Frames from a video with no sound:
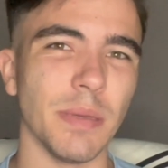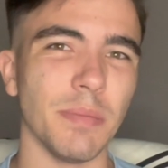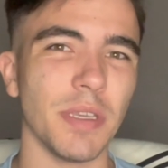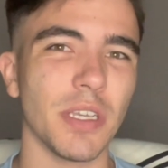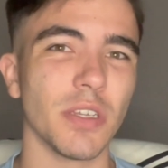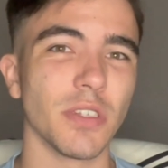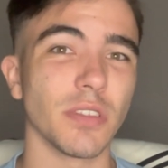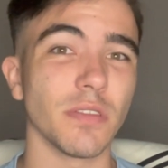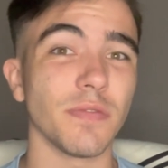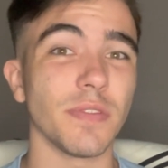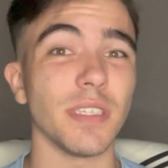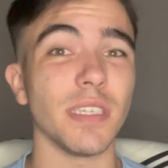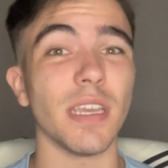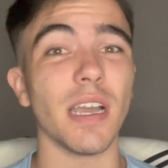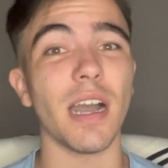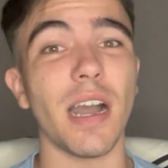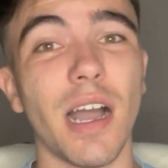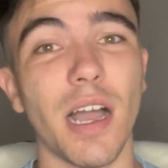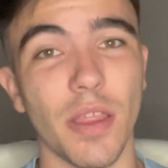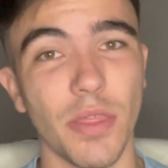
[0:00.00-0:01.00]
because of the
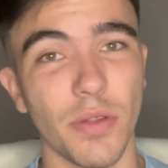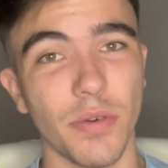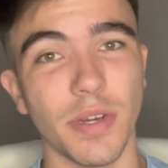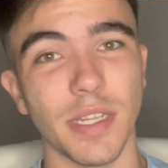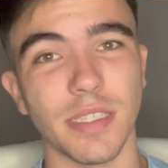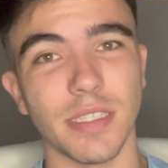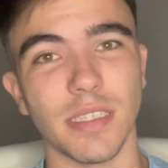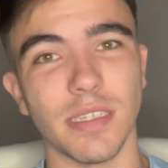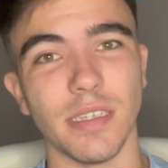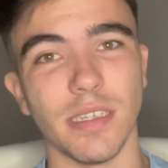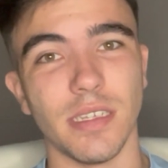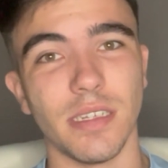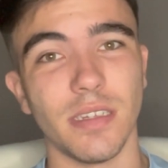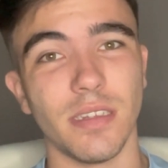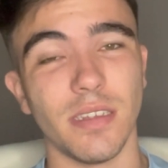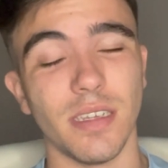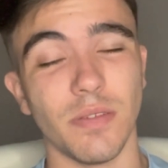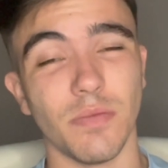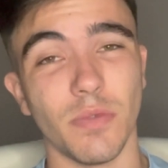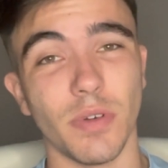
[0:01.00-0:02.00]
other
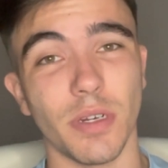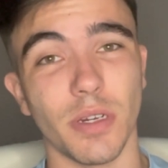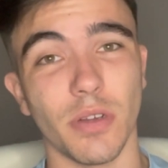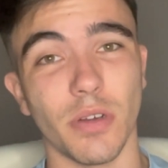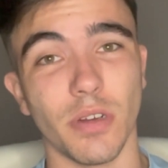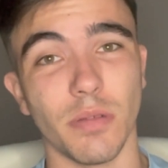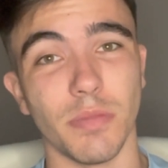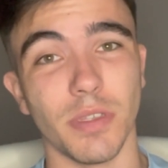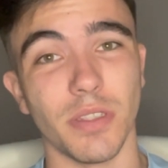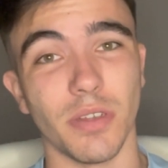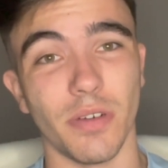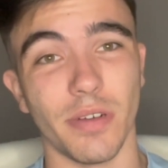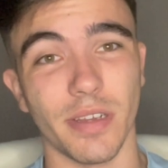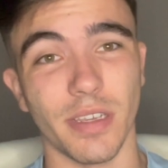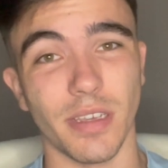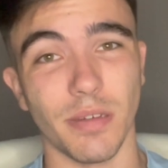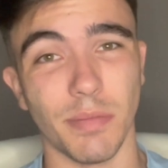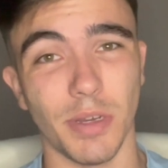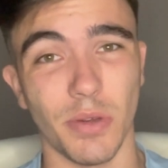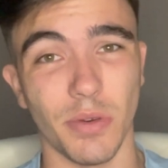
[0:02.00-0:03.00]
incident that we're gonna be
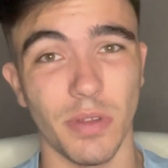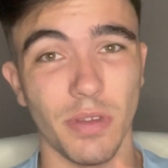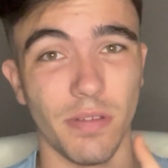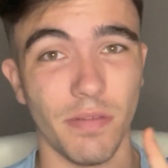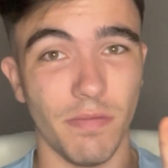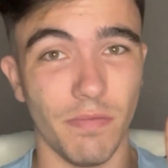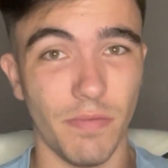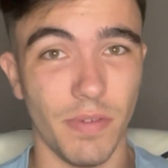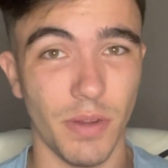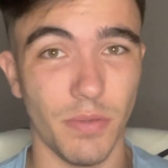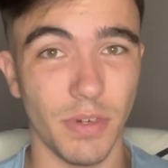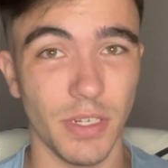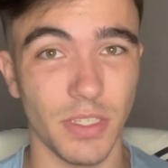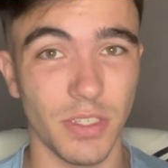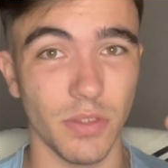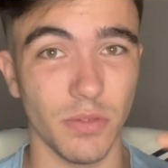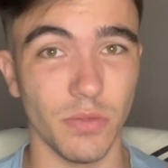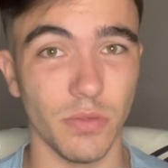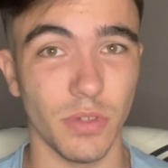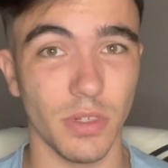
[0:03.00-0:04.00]
talking about very
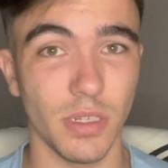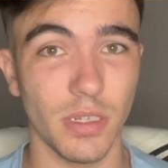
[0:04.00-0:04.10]
soon.